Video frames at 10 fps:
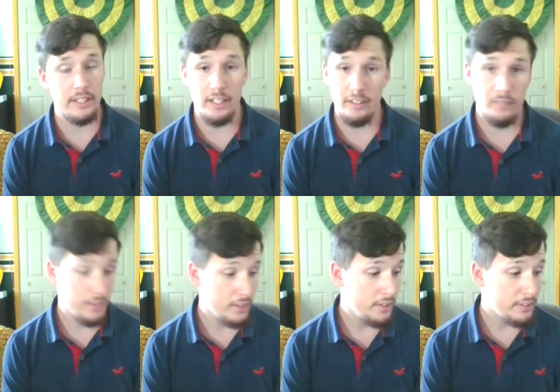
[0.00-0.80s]
And
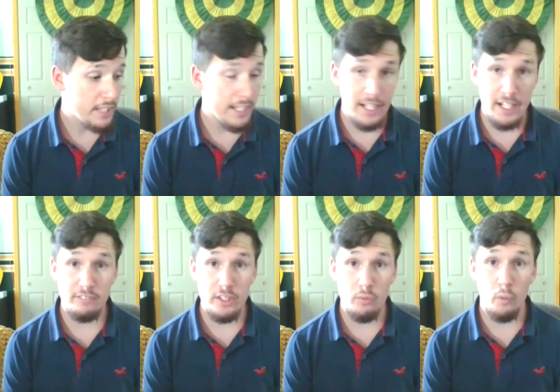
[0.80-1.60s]
that
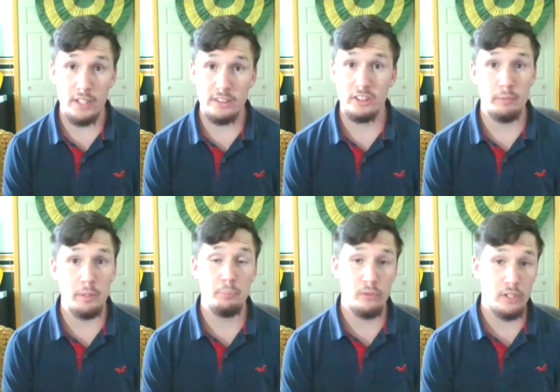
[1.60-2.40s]
NFC West is going to
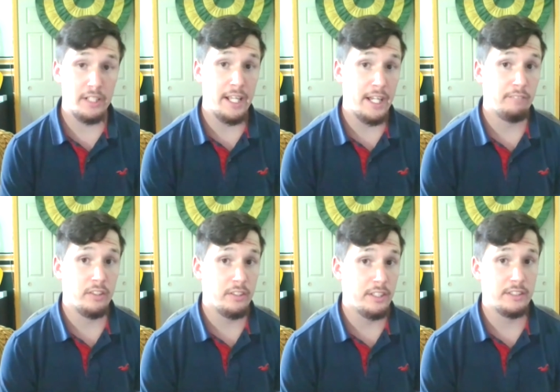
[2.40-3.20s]
be pretty damn
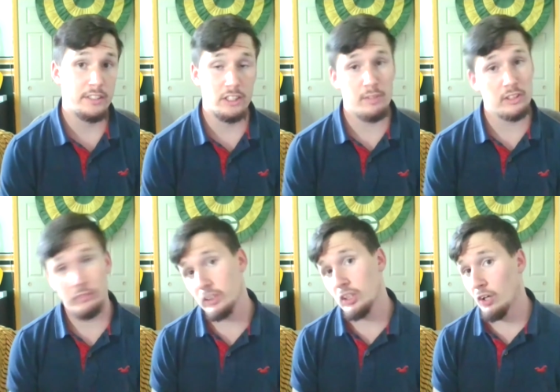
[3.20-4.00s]
good this year, especially
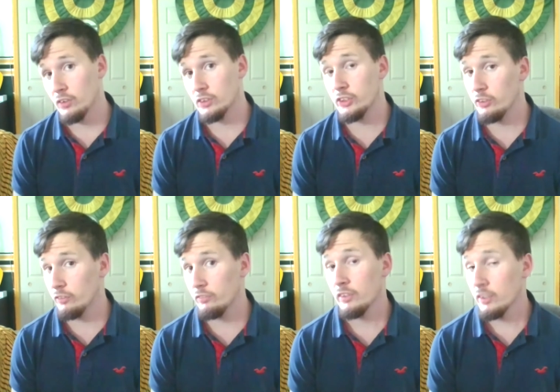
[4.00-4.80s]
with the Cardinals
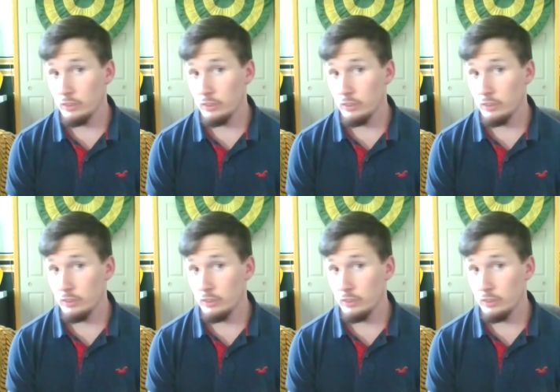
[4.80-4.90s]
too.